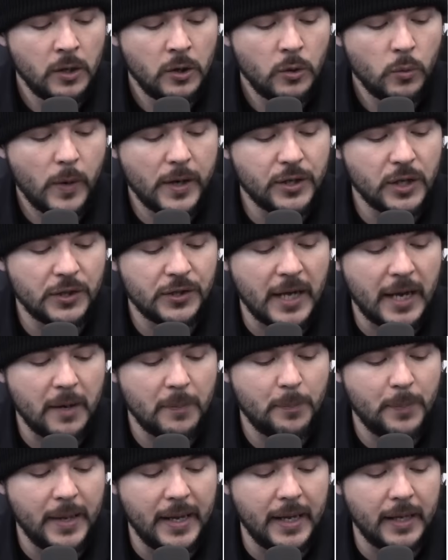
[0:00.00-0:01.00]
We just had a
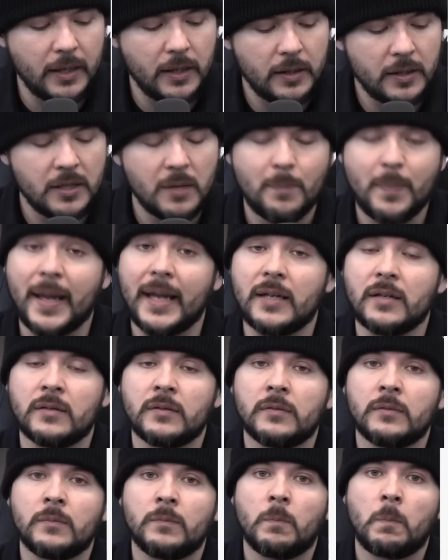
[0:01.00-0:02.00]
big debate,
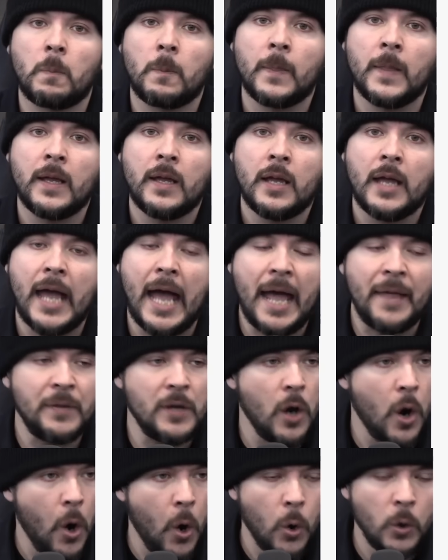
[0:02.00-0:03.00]
and the
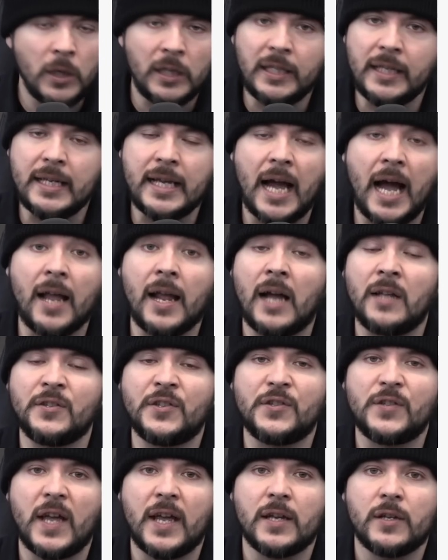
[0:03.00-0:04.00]
only guy on
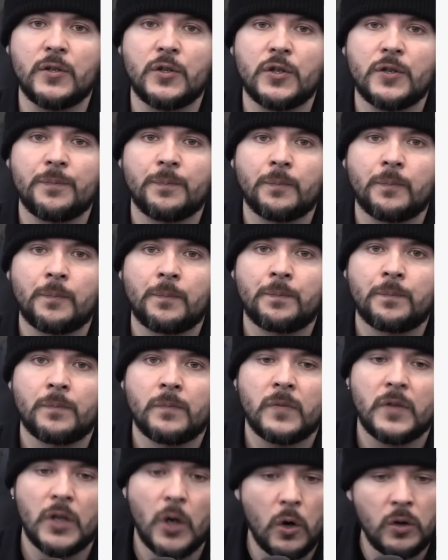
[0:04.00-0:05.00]
stage,
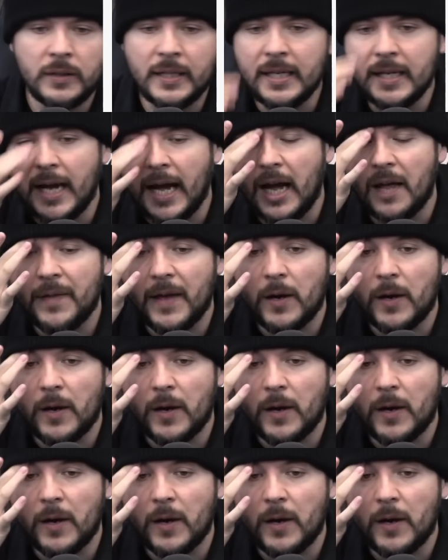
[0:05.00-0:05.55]
the only guy that